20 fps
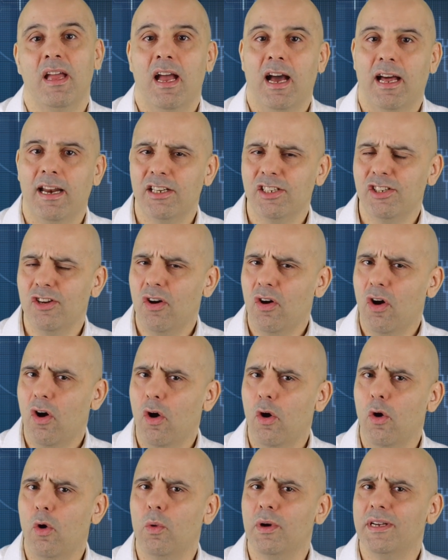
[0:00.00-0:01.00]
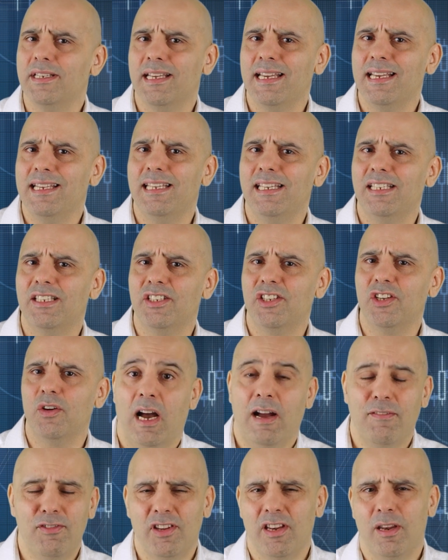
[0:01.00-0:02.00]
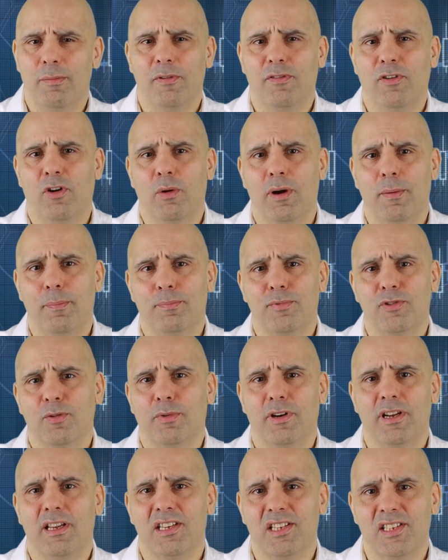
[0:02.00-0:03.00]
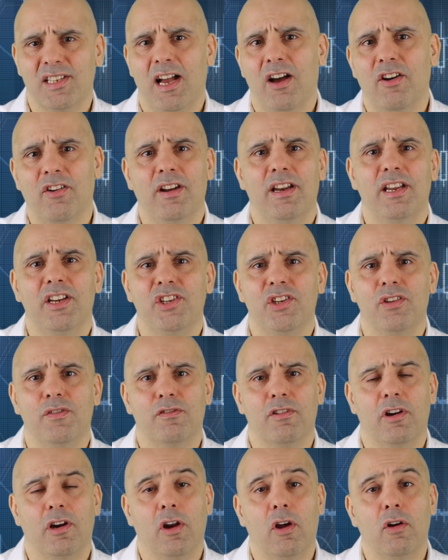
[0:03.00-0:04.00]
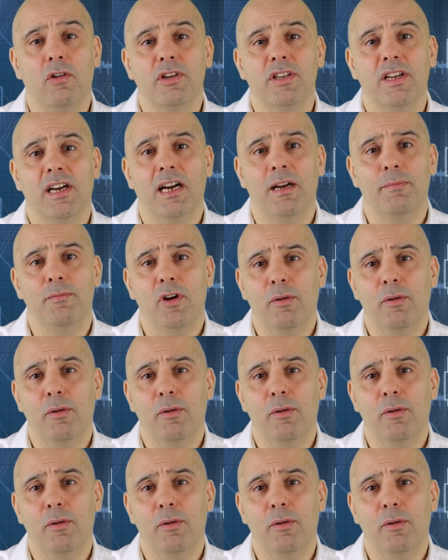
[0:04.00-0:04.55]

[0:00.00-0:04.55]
And it's not always easy to do. I've seen it before where somebody has sat on an issue for a long time,